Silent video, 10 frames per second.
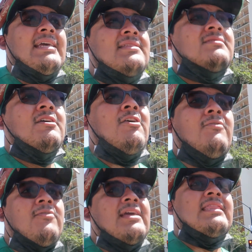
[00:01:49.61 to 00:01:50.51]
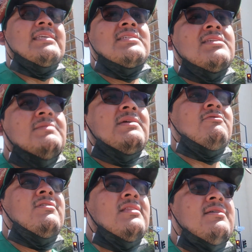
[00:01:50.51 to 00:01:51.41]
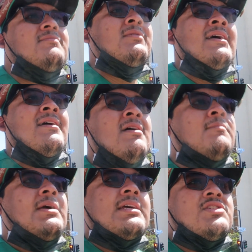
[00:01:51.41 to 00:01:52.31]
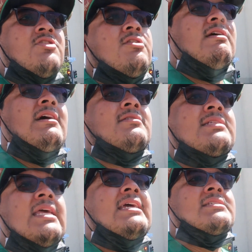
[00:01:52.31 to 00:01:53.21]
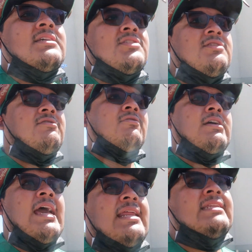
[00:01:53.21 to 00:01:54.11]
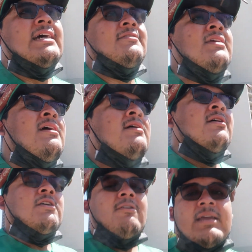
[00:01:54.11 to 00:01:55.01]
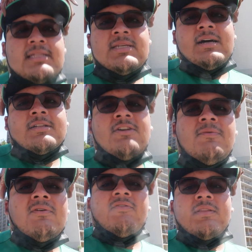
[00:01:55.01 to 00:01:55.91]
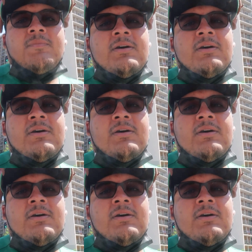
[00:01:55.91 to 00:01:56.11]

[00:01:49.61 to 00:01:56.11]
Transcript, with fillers: And hopefully this is going to be one of the biggest turnarounds the A's can do heading down, going into October for the